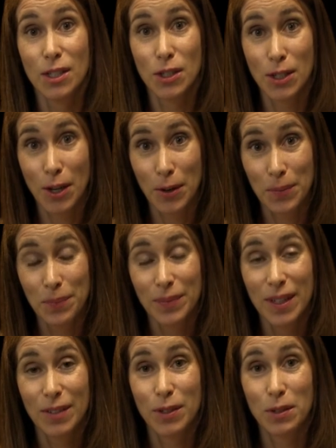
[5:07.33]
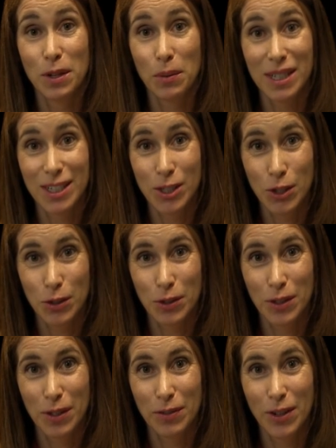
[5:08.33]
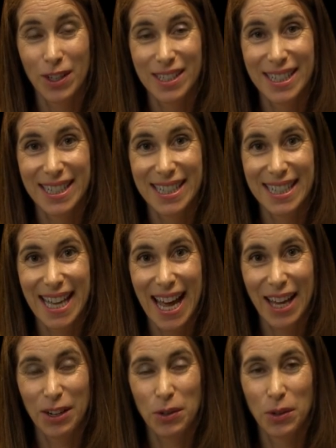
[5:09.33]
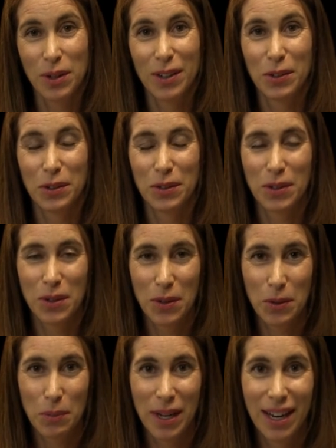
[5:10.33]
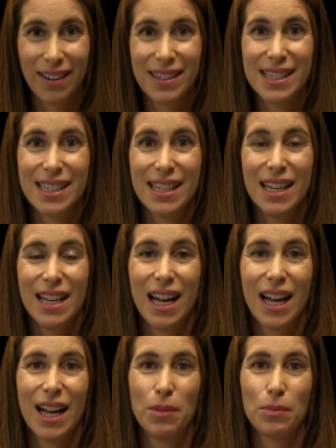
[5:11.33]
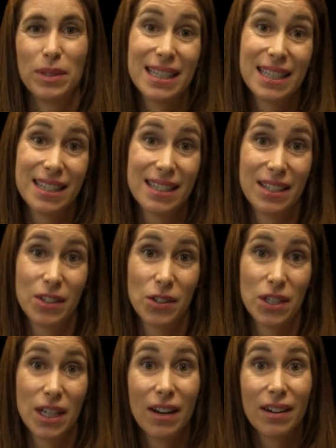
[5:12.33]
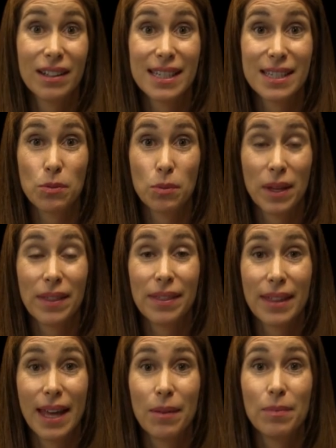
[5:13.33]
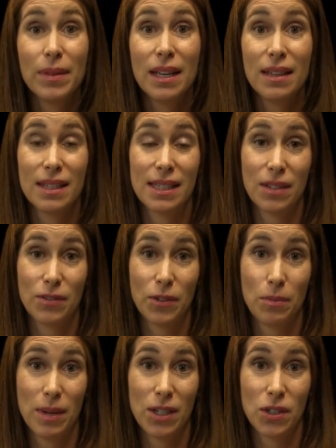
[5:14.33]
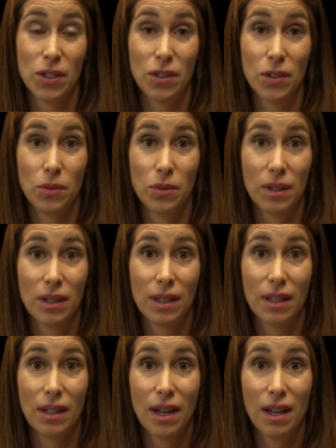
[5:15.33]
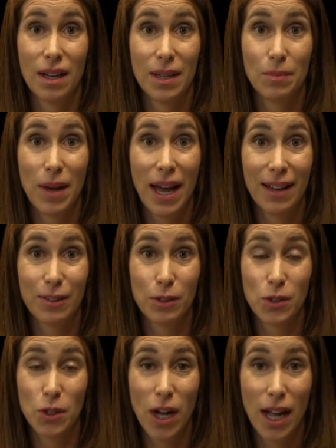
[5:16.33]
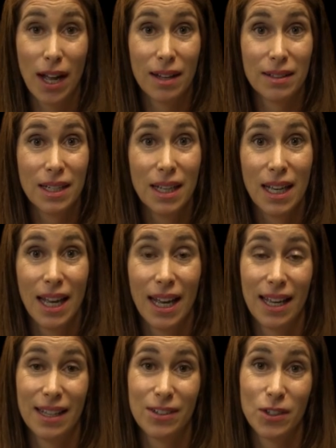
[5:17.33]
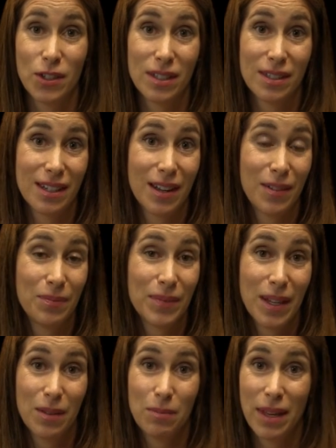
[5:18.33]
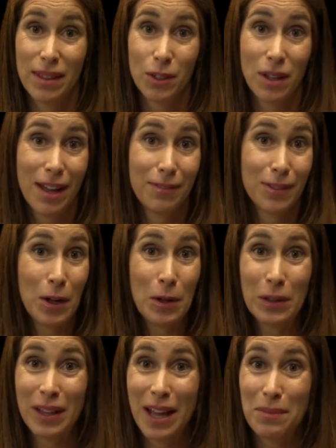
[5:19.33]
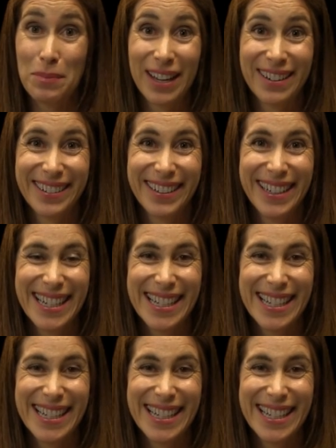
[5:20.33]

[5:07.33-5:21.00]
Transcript: So if you know any children that fall into this category, or you know their parents, uh, please consider sharing this with them. This information could really uh, impact their child and just um, make their life a whole lot better.